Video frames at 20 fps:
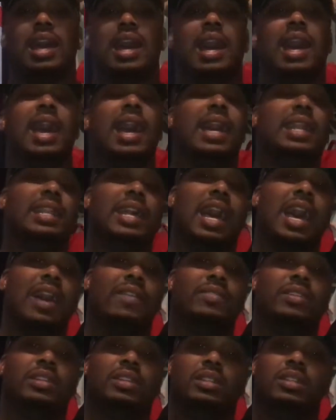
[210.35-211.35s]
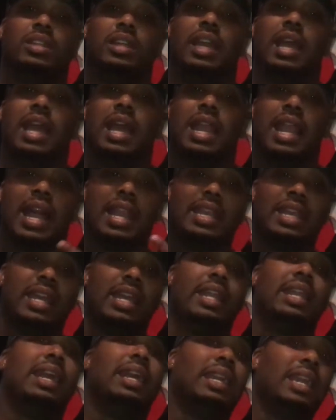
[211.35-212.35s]
I had to have it, and I
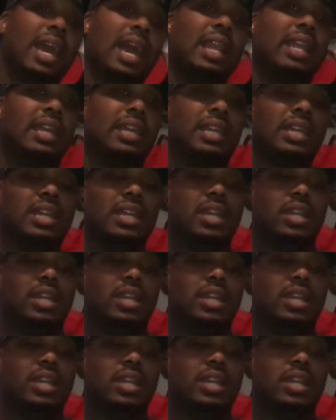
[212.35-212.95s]
did, and I got it.